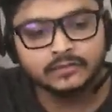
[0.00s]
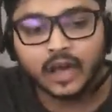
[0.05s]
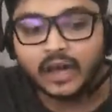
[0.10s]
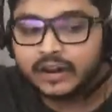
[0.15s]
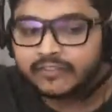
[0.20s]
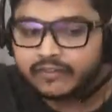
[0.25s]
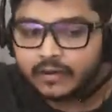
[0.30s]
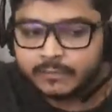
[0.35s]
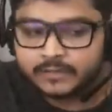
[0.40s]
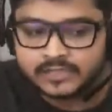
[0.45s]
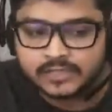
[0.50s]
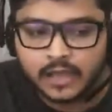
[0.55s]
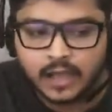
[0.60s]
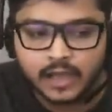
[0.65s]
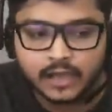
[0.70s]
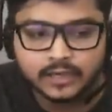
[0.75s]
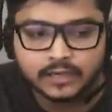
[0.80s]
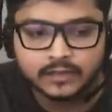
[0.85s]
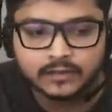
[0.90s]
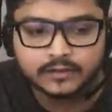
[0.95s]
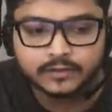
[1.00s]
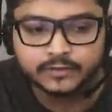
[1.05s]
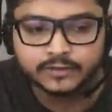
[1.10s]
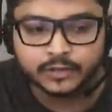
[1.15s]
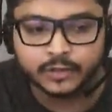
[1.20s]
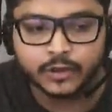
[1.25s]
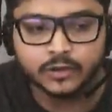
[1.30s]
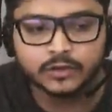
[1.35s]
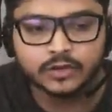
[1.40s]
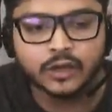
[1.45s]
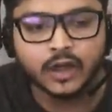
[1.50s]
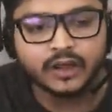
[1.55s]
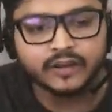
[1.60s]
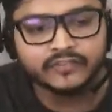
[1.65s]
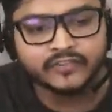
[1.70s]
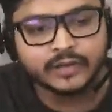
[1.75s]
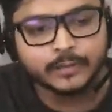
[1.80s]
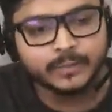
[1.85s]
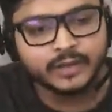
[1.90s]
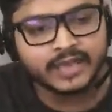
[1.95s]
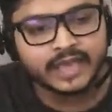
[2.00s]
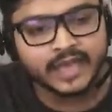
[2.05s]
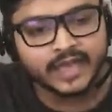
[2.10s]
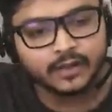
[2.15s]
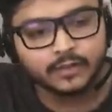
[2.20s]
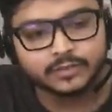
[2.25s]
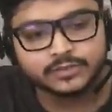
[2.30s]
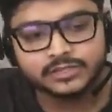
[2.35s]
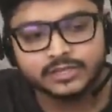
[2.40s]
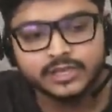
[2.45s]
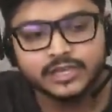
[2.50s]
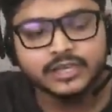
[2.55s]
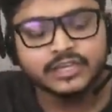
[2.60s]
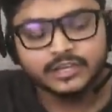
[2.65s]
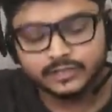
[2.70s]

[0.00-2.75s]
not of Amazon. You know, not of anybody else.